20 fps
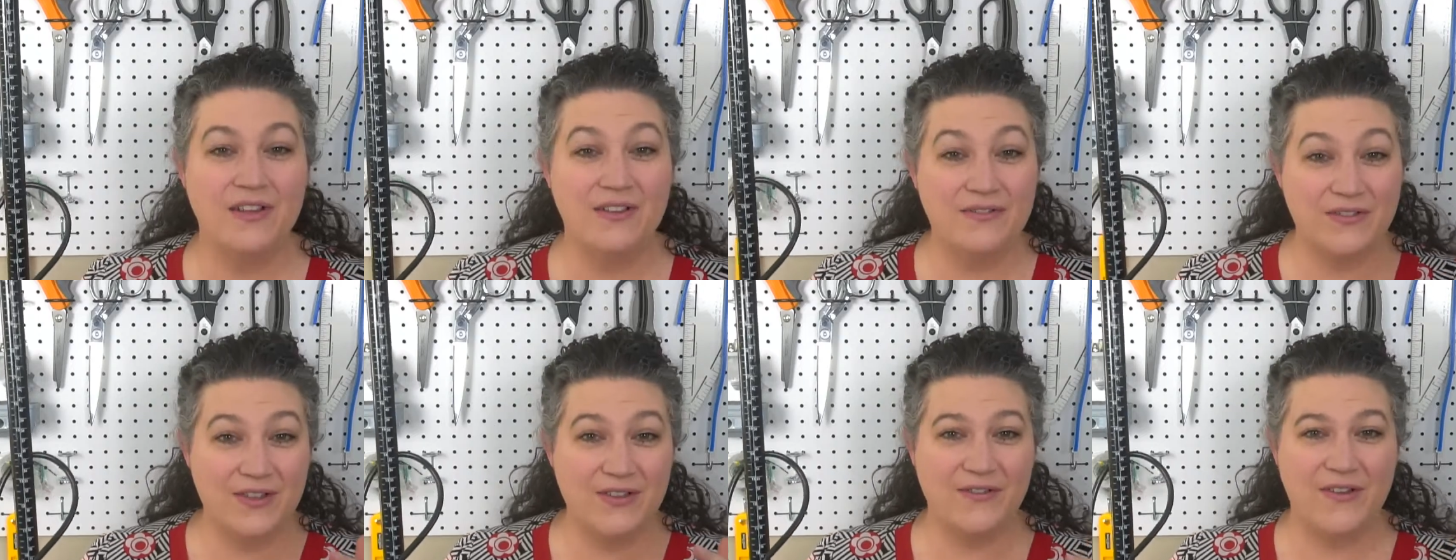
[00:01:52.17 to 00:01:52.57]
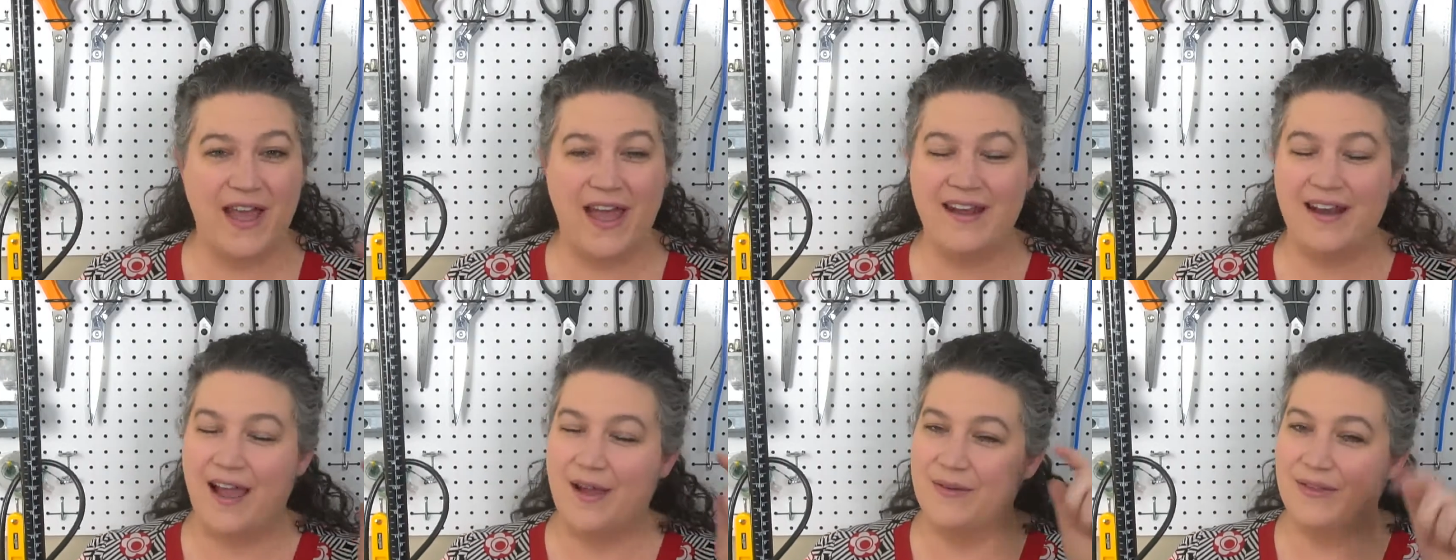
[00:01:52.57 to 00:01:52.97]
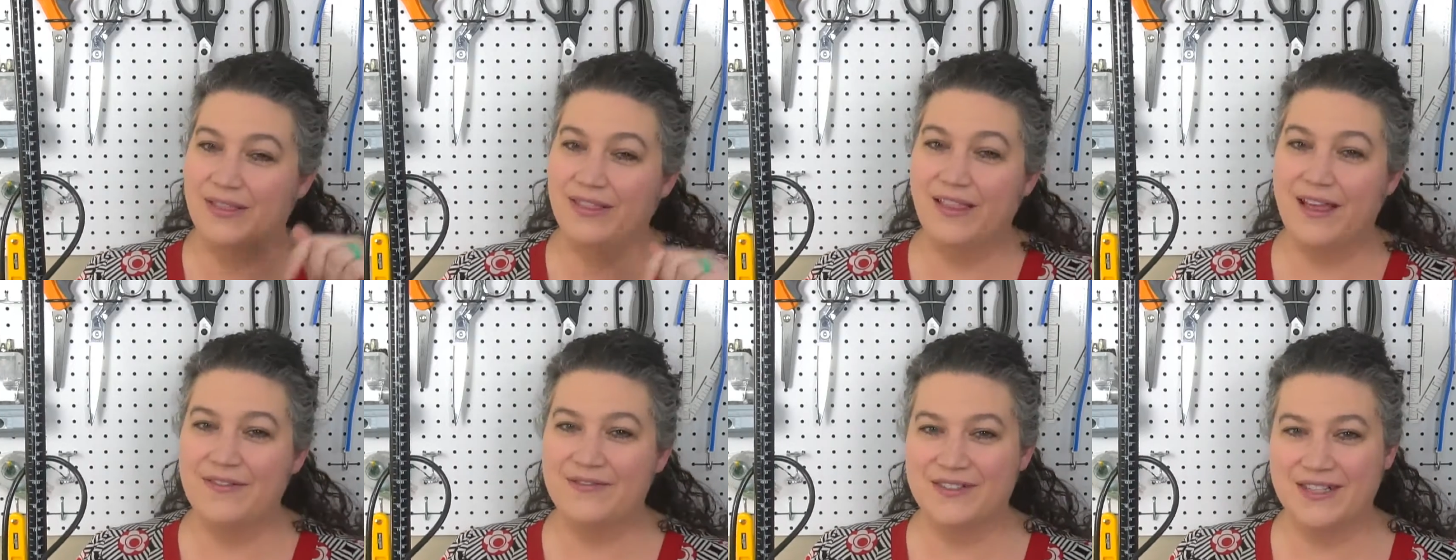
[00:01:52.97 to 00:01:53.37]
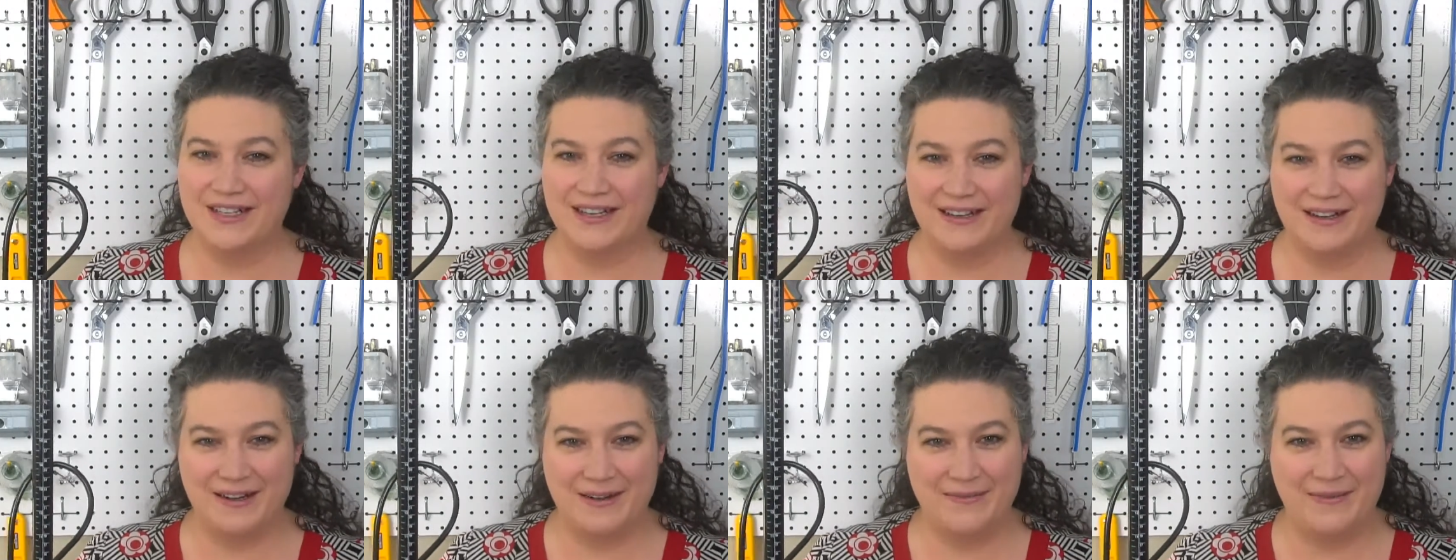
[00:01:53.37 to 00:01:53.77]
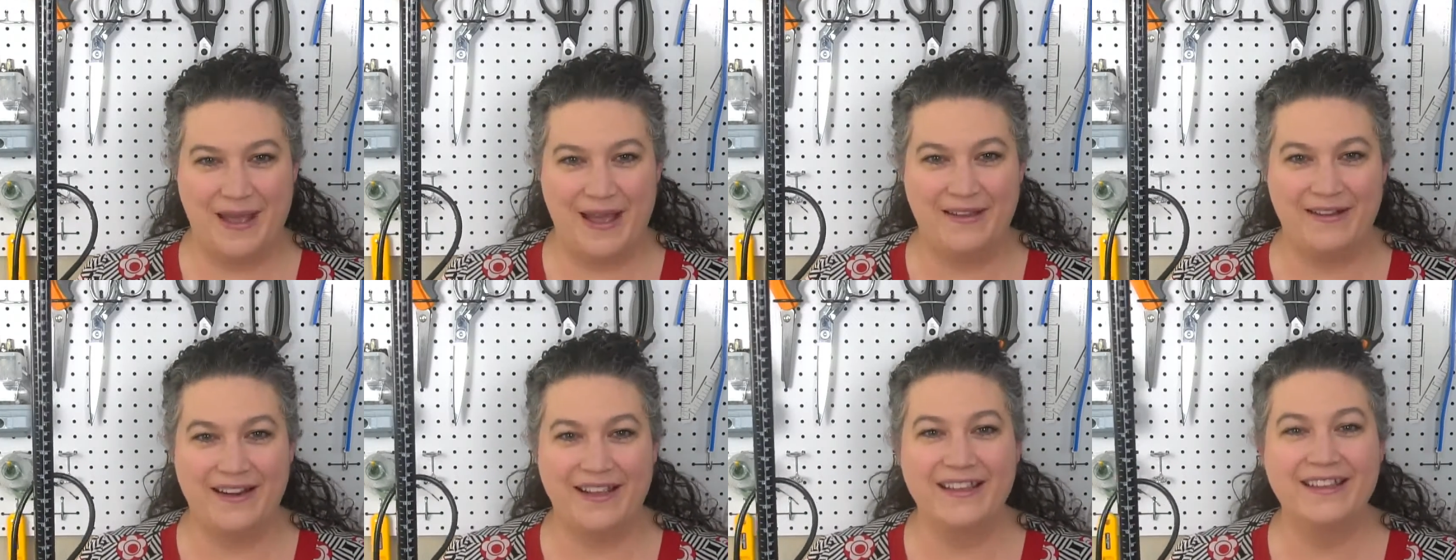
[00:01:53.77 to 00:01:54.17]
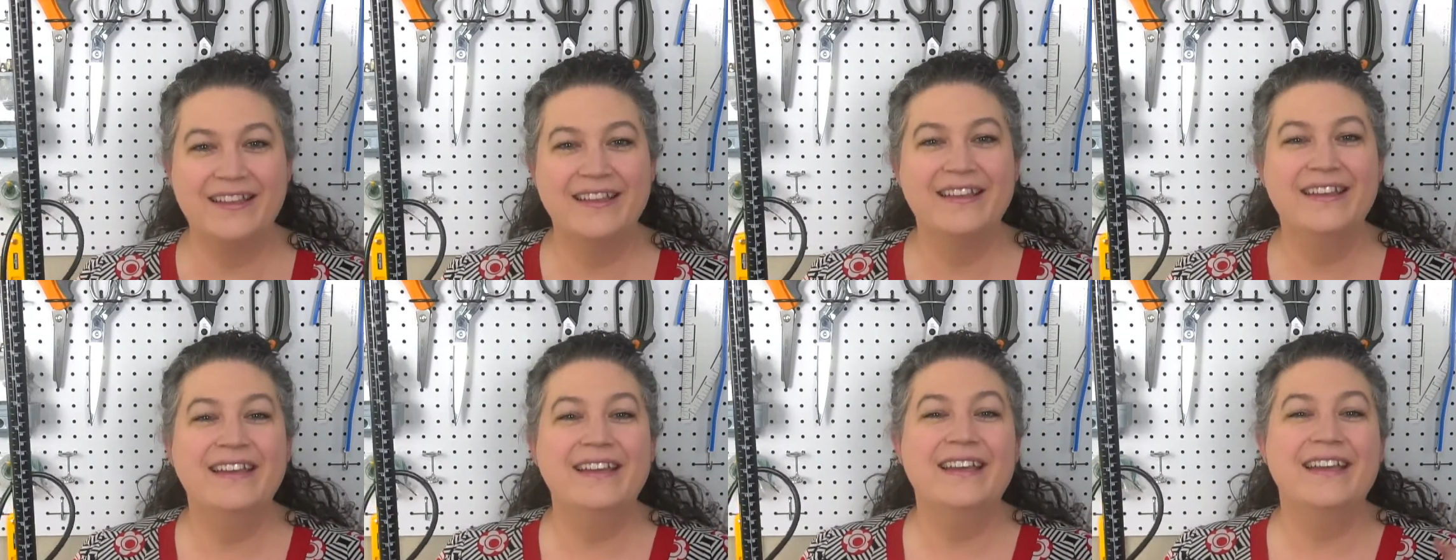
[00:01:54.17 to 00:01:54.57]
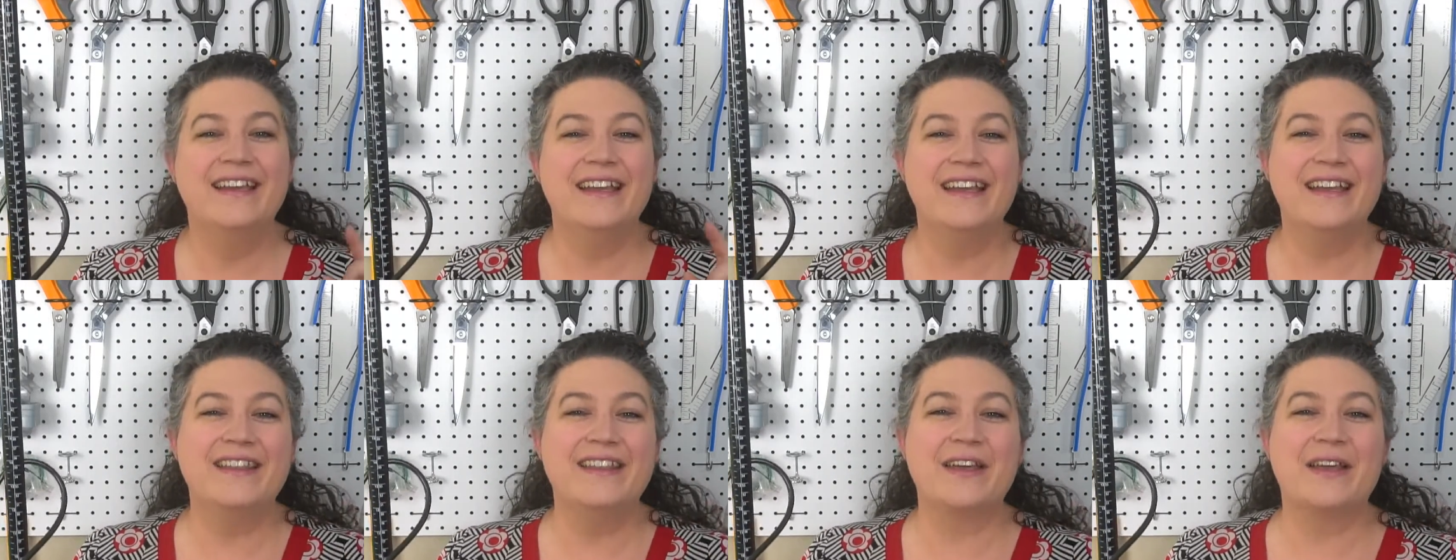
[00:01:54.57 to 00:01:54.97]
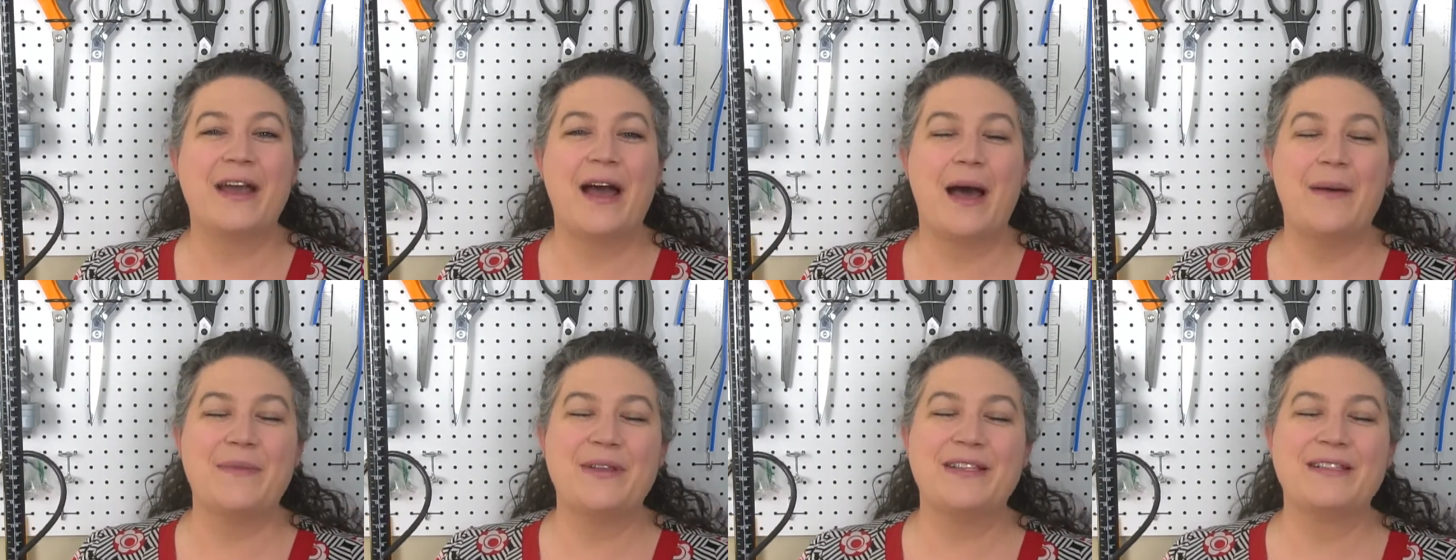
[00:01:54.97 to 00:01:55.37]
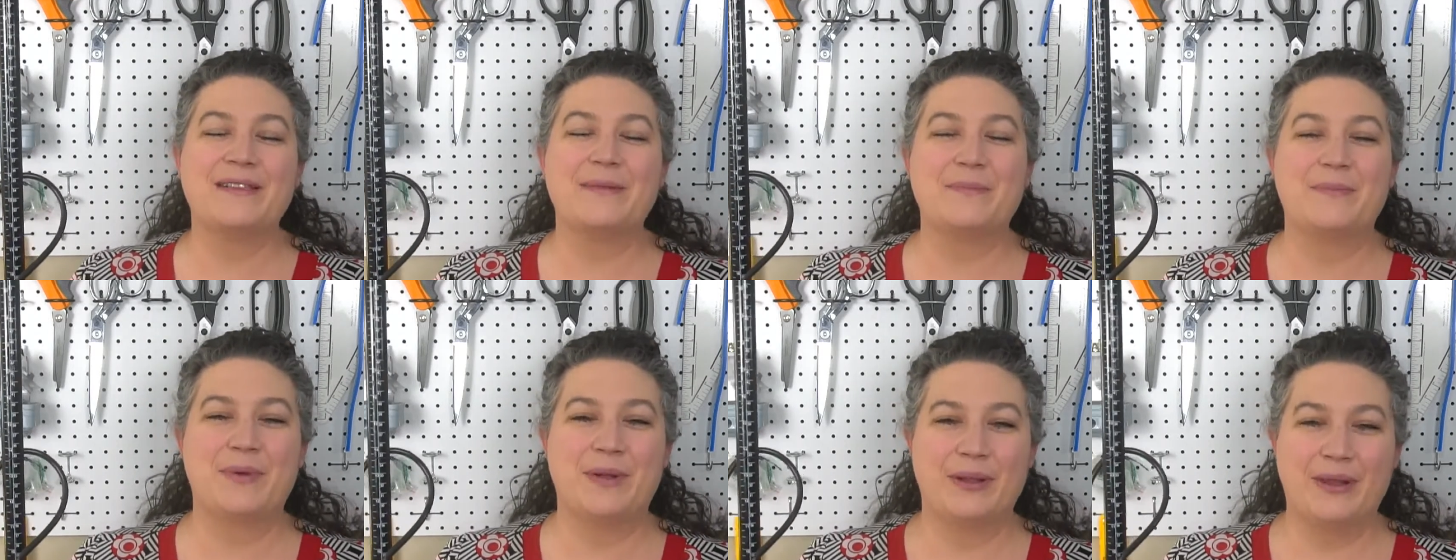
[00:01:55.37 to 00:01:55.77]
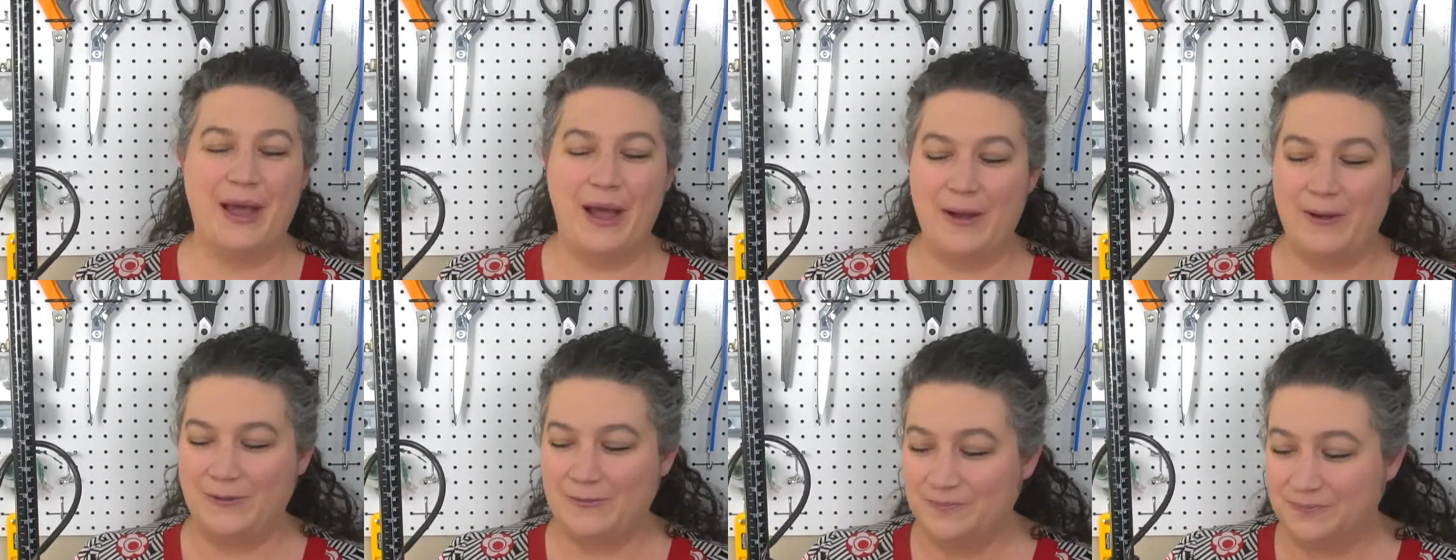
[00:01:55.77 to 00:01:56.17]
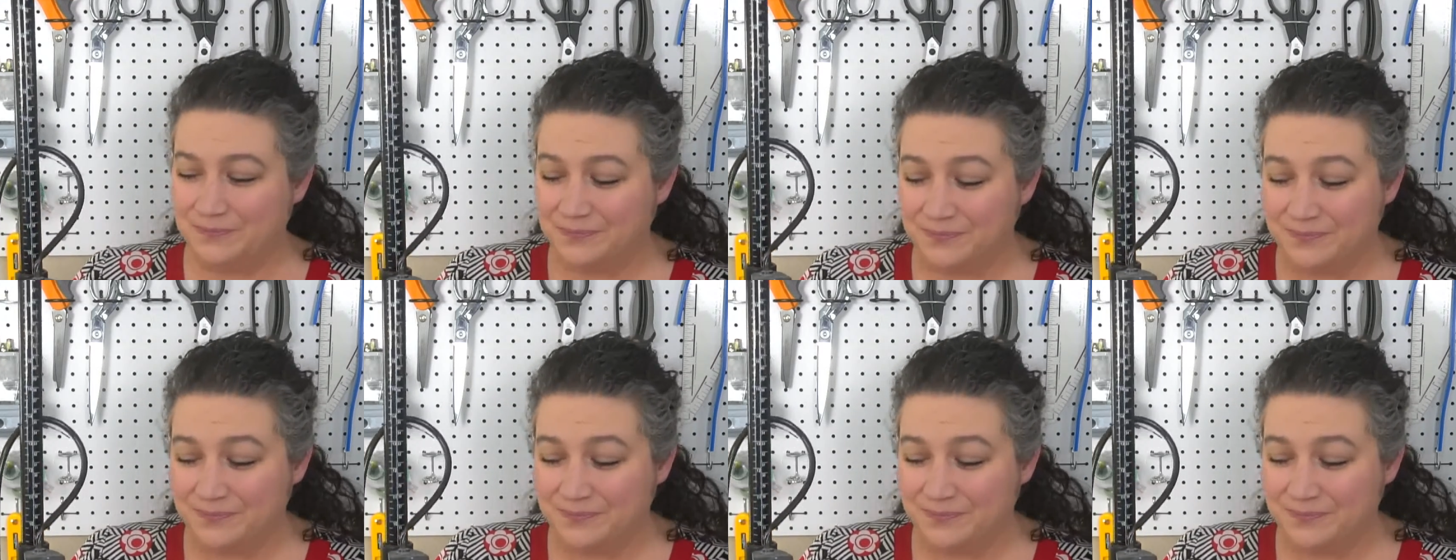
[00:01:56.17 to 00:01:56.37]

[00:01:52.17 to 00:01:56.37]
If you've had, I would love to hear about it in the comments below.